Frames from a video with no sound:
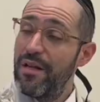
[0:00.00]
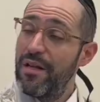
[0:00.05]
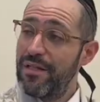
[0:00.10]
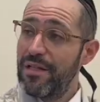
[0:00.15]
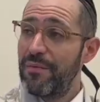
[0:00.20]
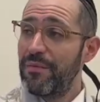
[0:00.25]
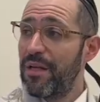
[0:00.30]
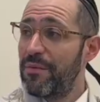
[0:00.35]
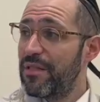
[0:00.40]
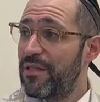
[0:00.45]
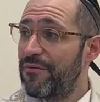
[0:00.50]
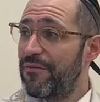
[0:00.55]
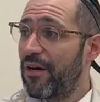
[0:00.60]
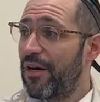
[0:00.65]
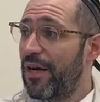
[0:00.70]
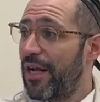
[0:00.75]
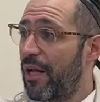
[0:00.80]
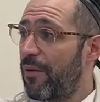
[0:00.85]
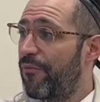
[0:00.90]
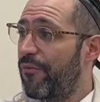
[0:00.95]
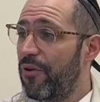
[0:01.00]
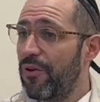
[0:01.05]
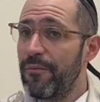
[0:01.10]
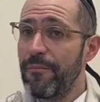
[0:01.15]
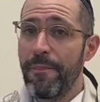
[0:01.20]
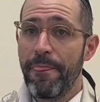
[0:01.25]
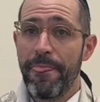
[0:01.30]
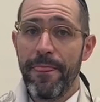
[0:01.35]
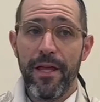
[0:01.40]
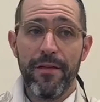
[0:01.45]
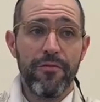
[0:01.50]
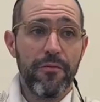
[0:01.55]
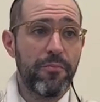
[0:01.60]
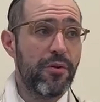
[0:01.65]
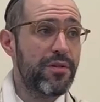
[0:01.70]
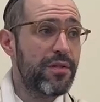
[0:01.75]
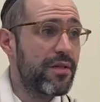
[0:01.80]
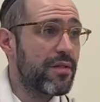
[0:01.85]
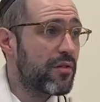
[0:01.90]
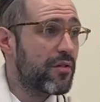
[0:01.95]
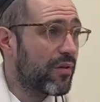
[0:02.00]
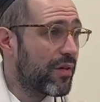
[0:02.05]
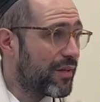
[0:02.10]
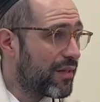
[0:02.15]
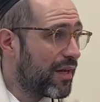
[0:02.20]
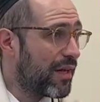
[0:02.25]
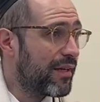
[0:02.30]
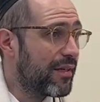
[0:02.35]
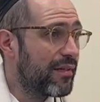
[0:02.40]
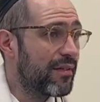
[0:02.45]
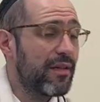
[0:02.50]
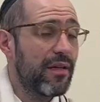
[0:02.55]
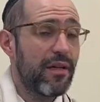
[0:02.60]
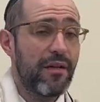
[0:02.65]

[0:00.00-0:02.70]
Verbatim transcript: Sometimes it's very helpful if a person is on a diet.